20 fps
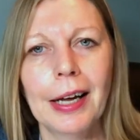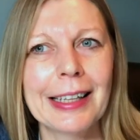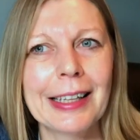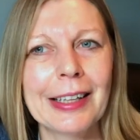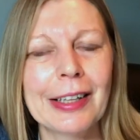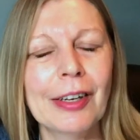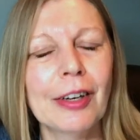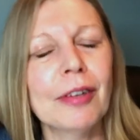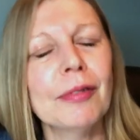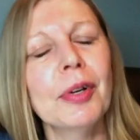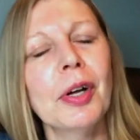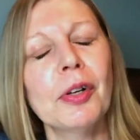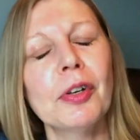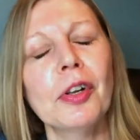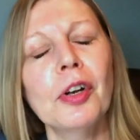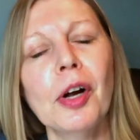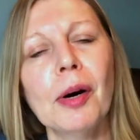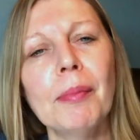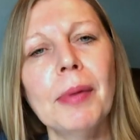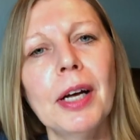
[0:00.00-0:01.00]
They're
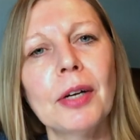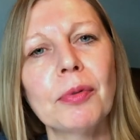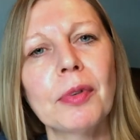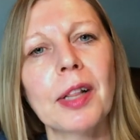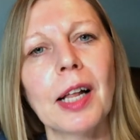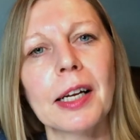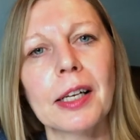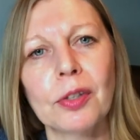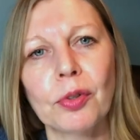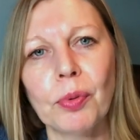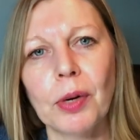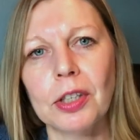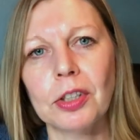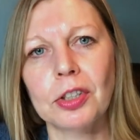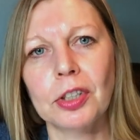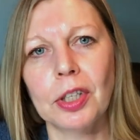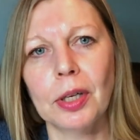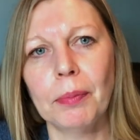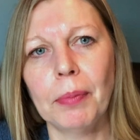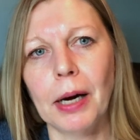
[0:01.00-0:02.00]
not made with like a
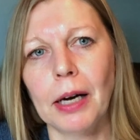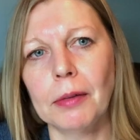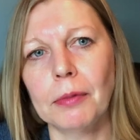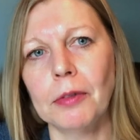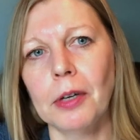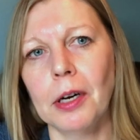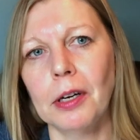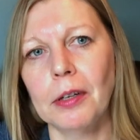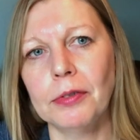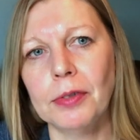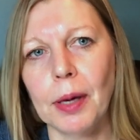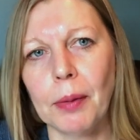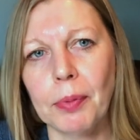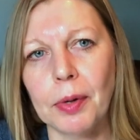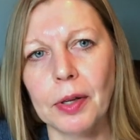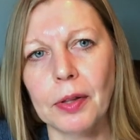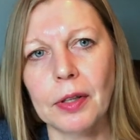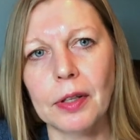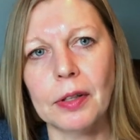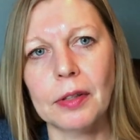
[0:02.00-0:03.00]
sweatshirt
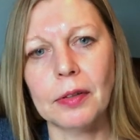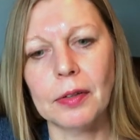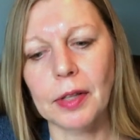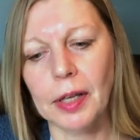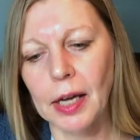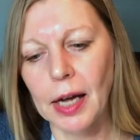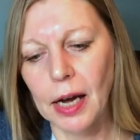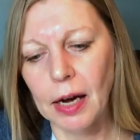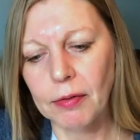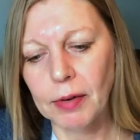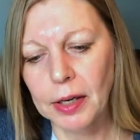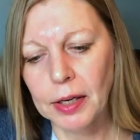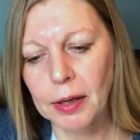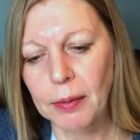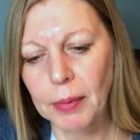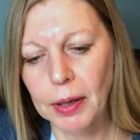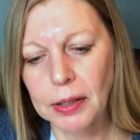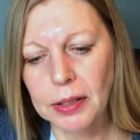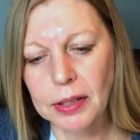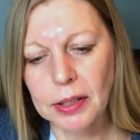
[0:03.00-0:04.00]
fabric. They are
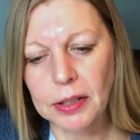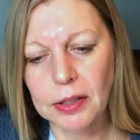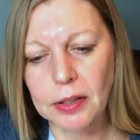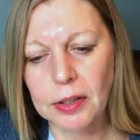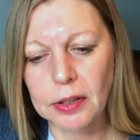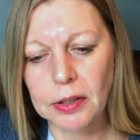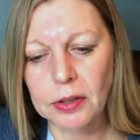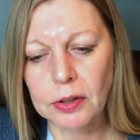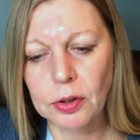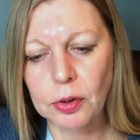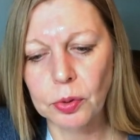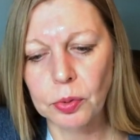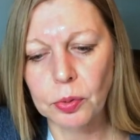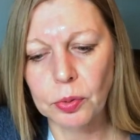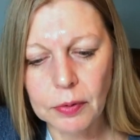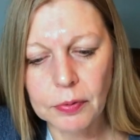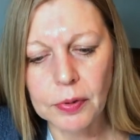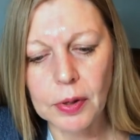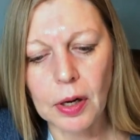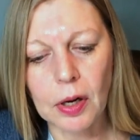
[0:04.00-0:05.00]
recommending that you
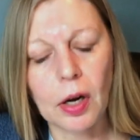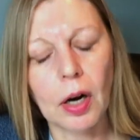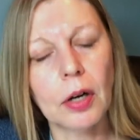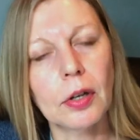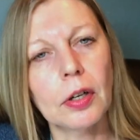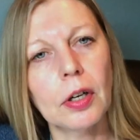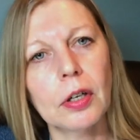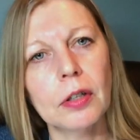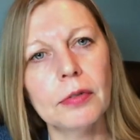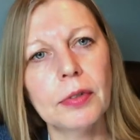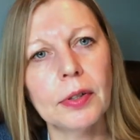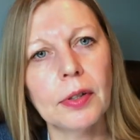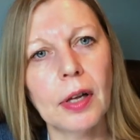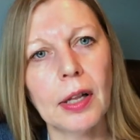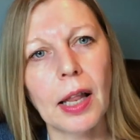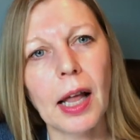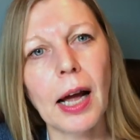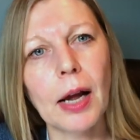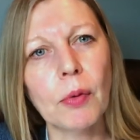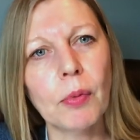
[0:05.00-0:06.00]
use a cotton or a
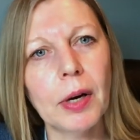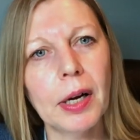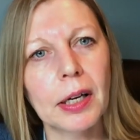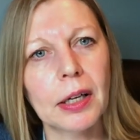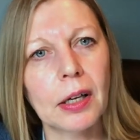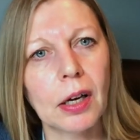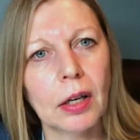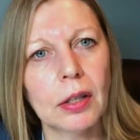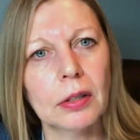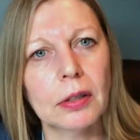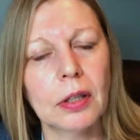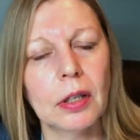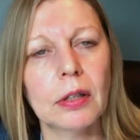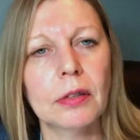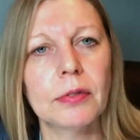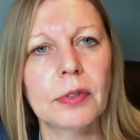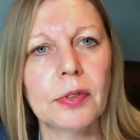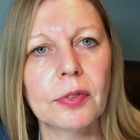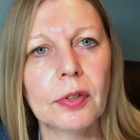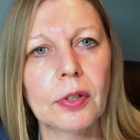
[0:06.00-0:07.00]
lightweight cotton
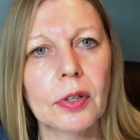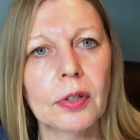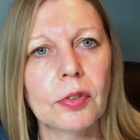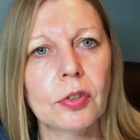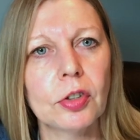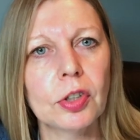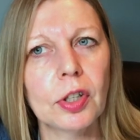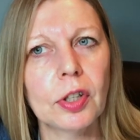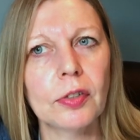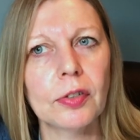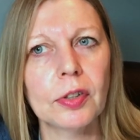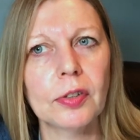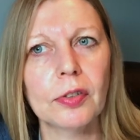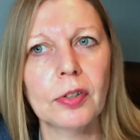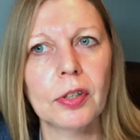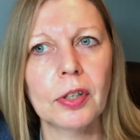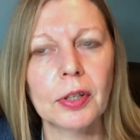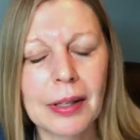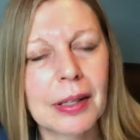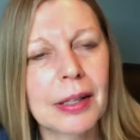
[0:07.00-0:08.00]
or viscose jersey.
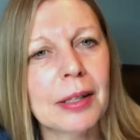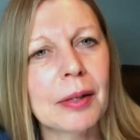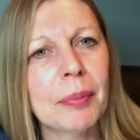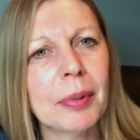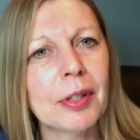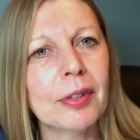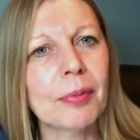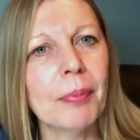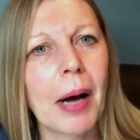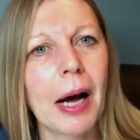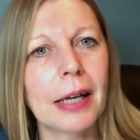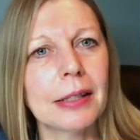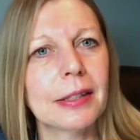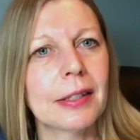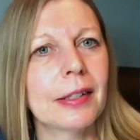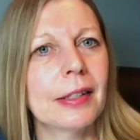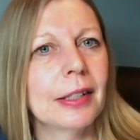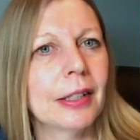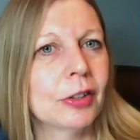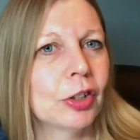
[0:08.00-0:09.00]
So a little bit
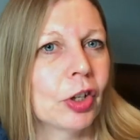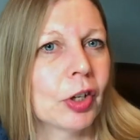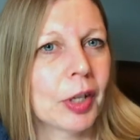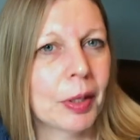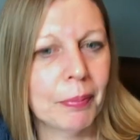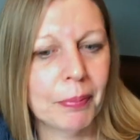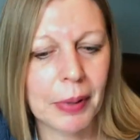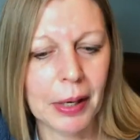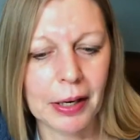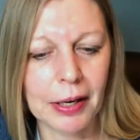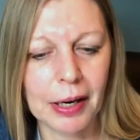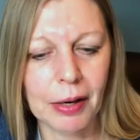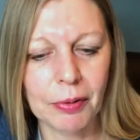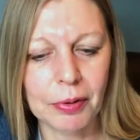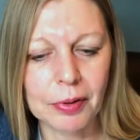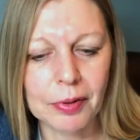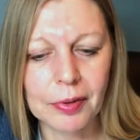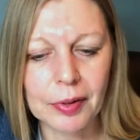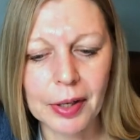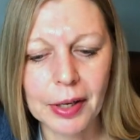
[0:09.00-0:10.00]
smarter than a jogging pant, I
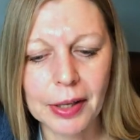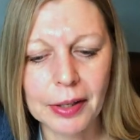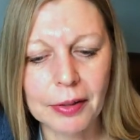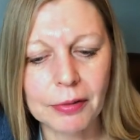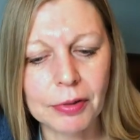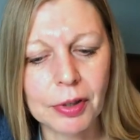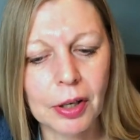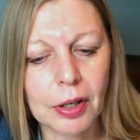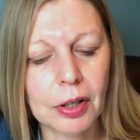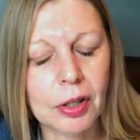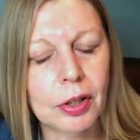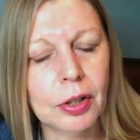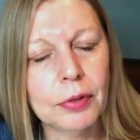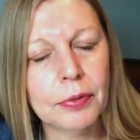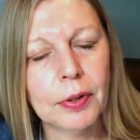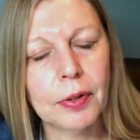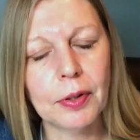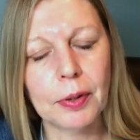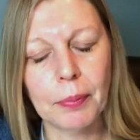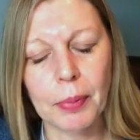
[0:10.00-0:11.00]
would say. They've got a
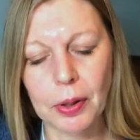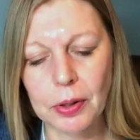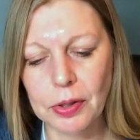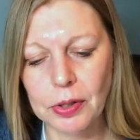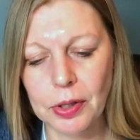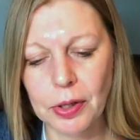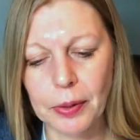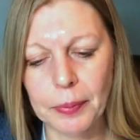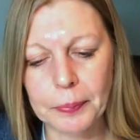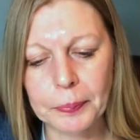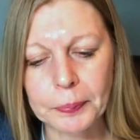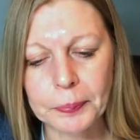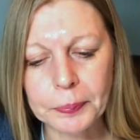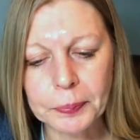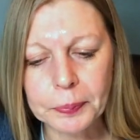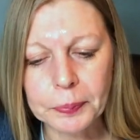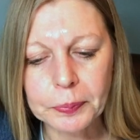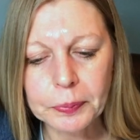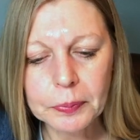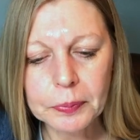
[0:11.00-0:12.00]
cuff on the bottom,
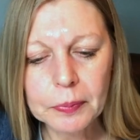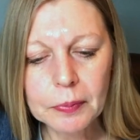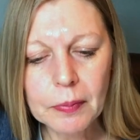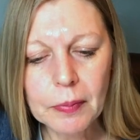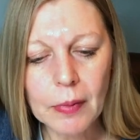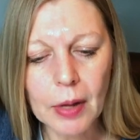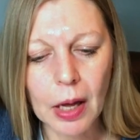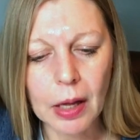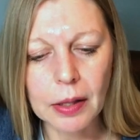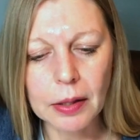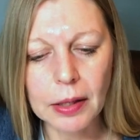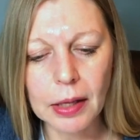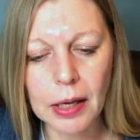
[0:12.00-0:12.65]
and